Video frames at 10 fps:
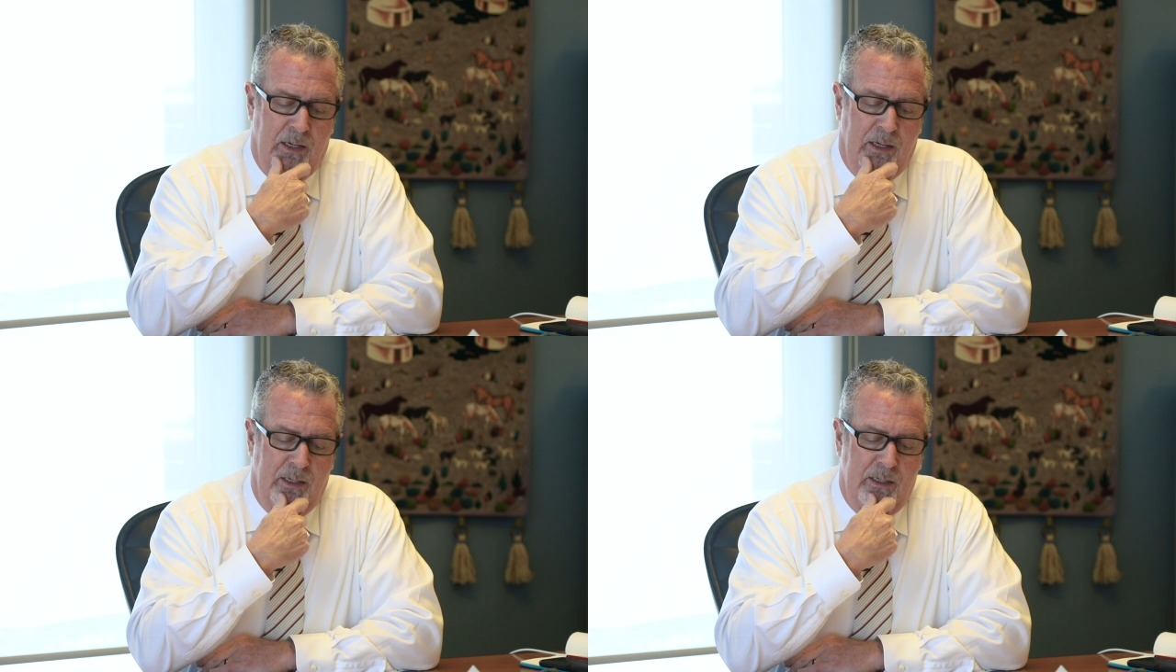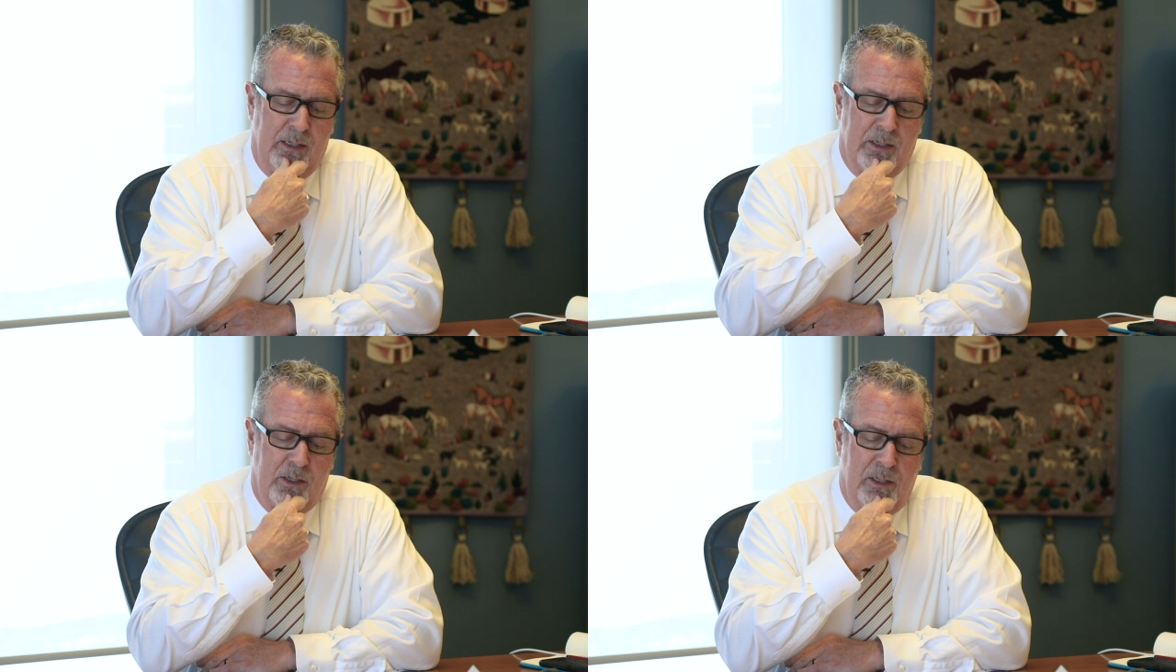uh,
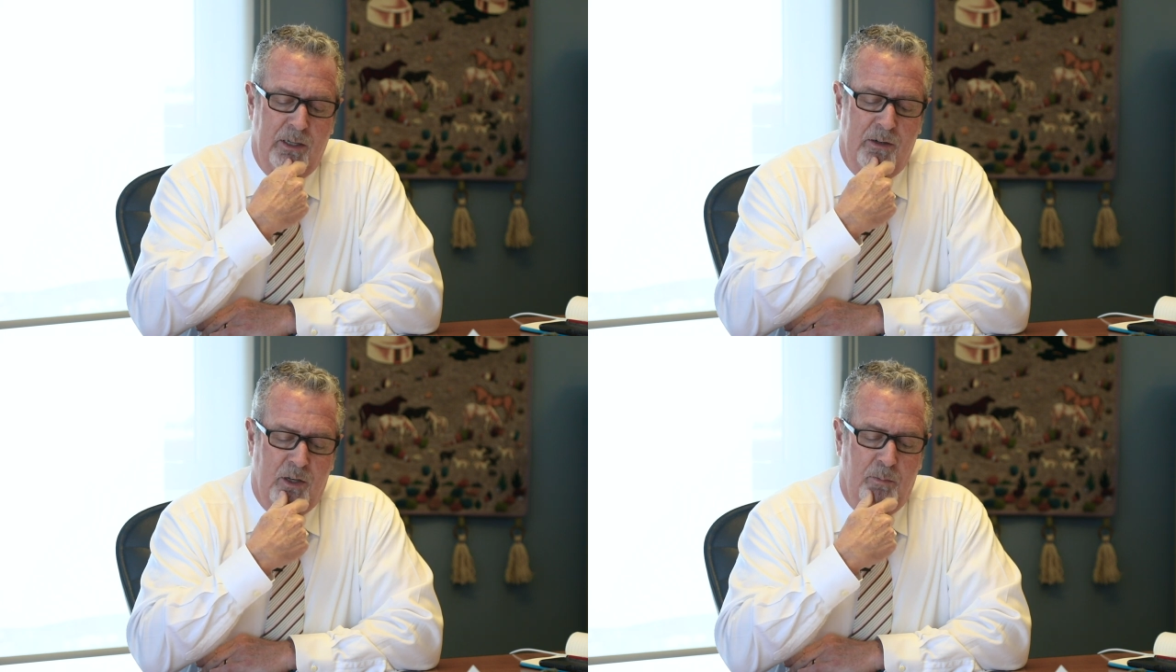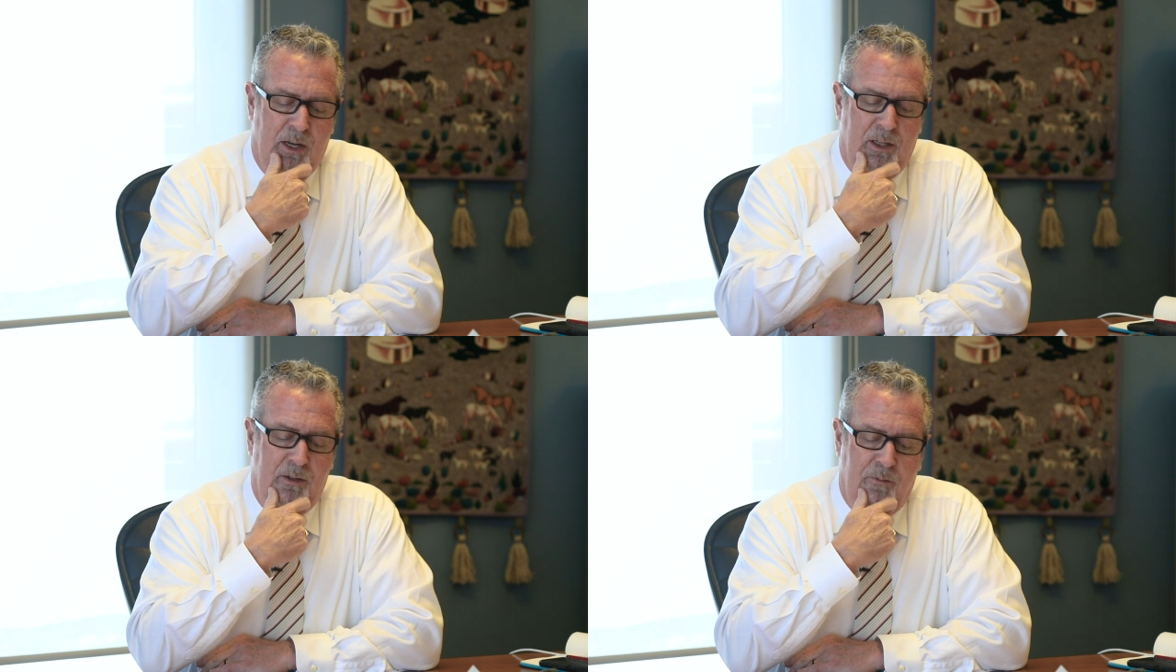in a clear and
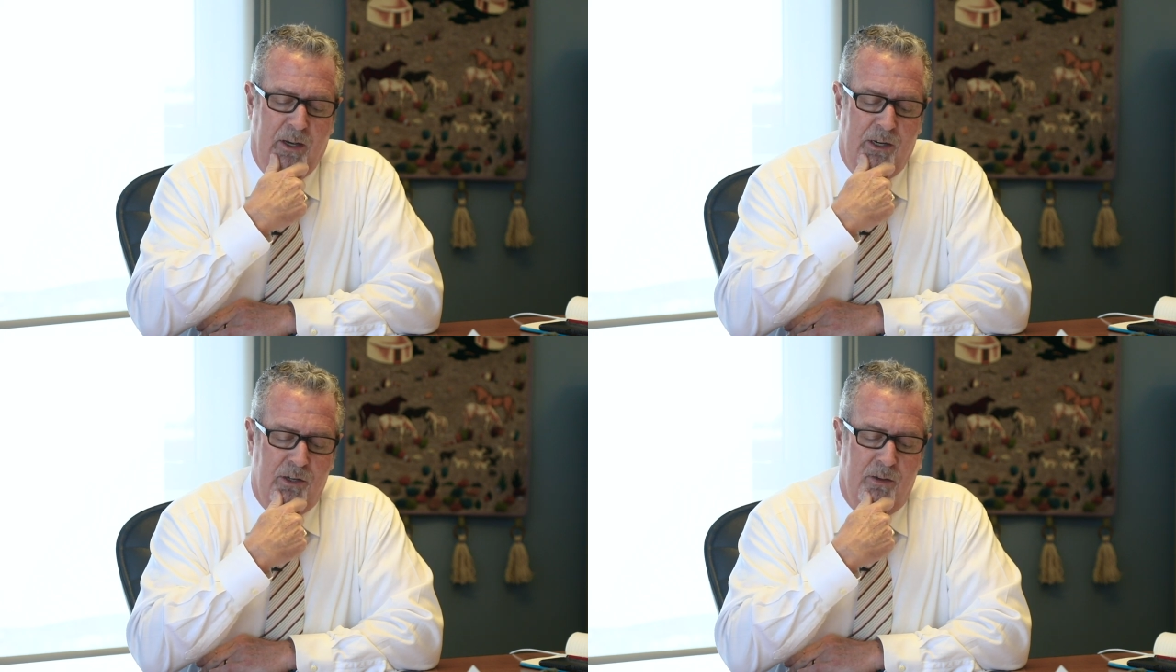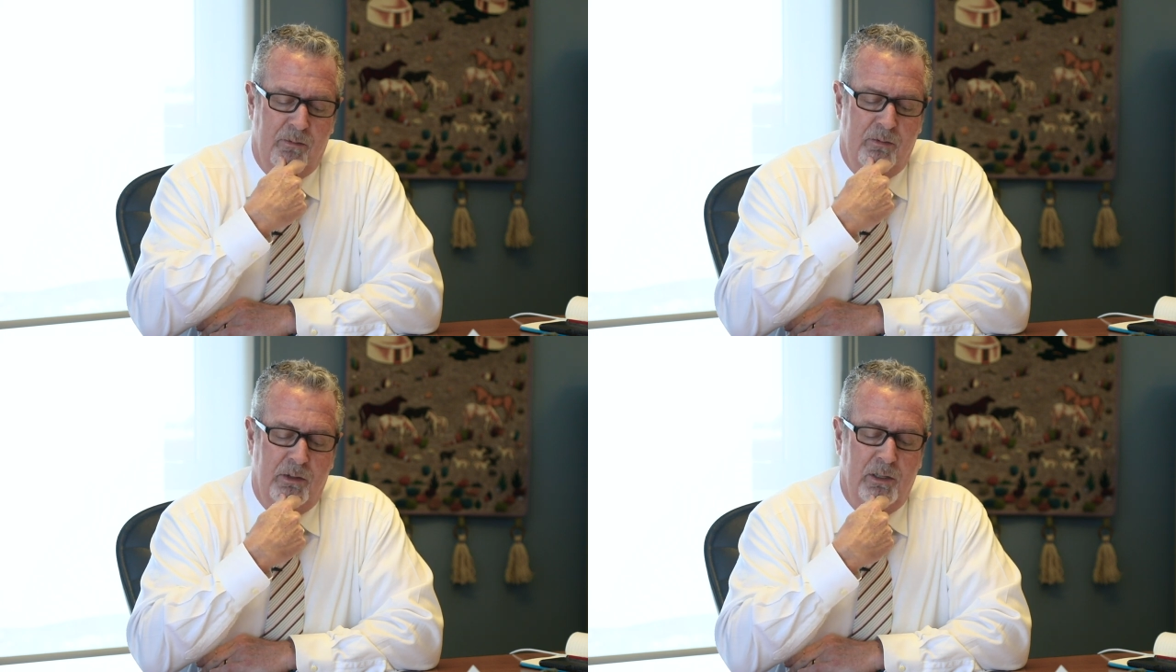compelling fashion.
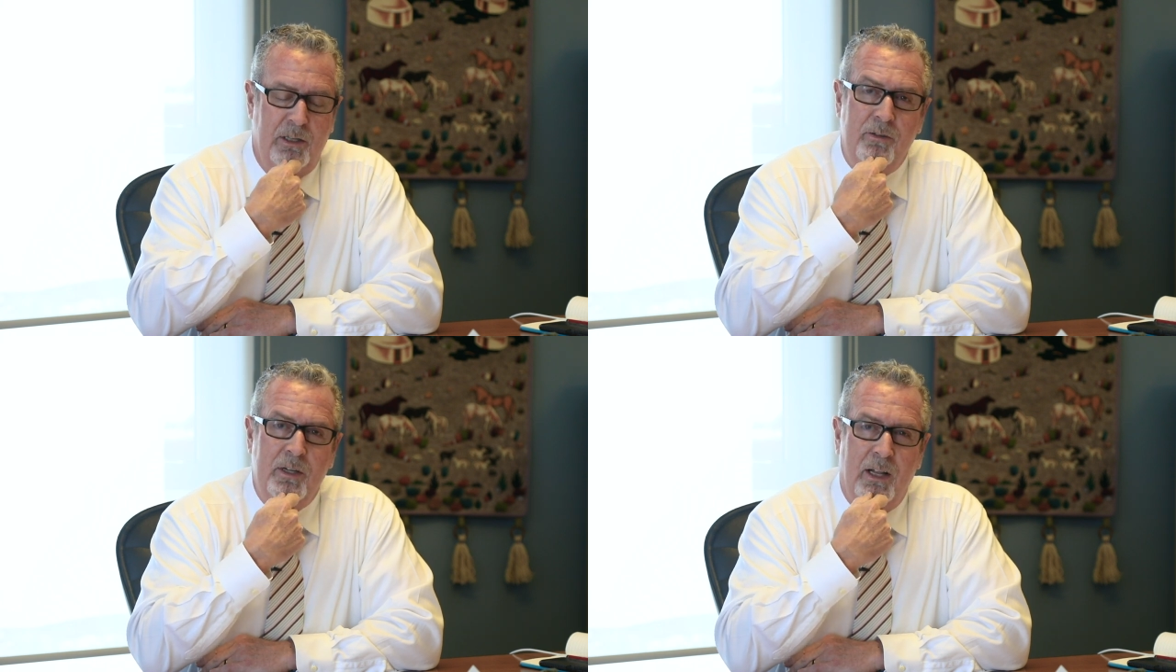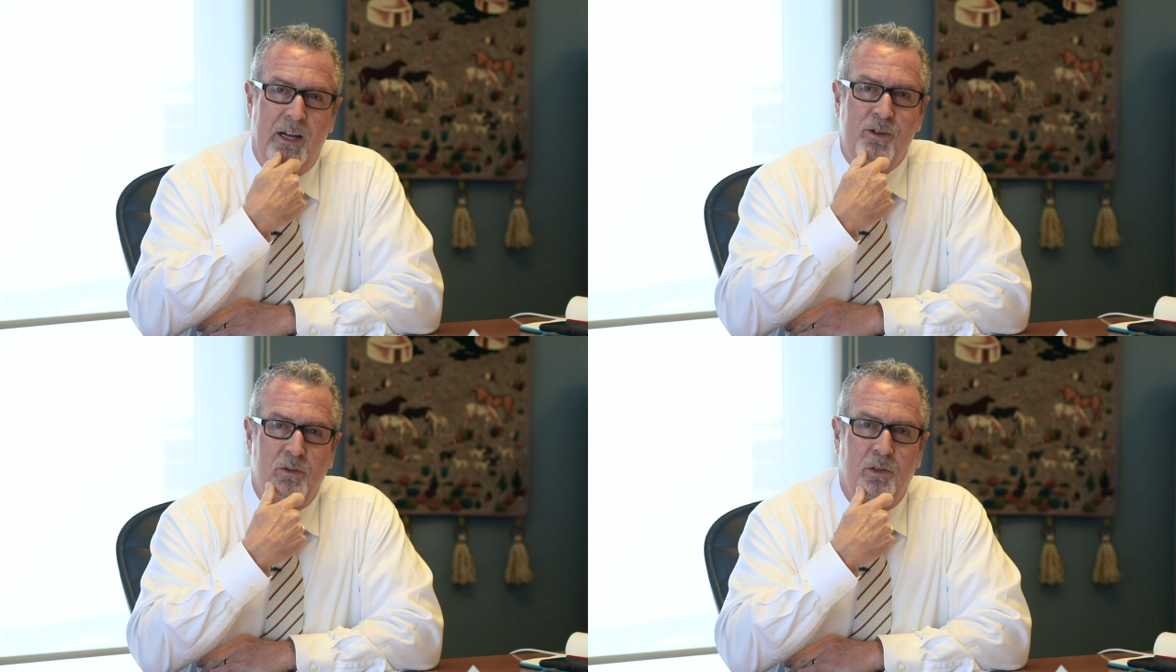Clear and
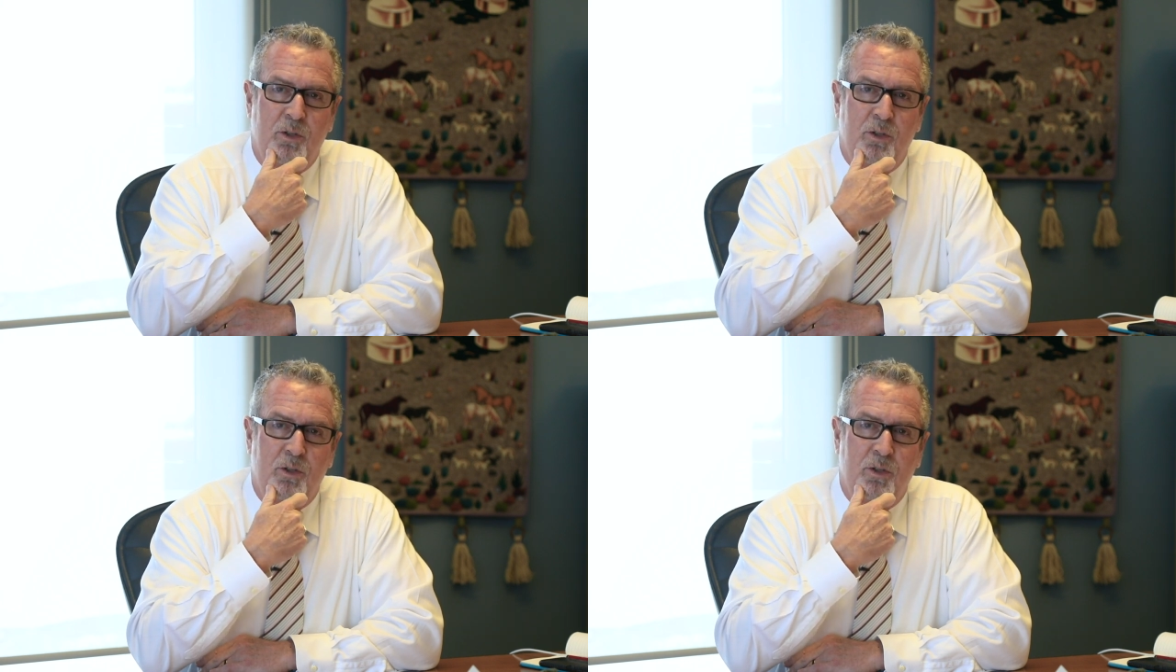logical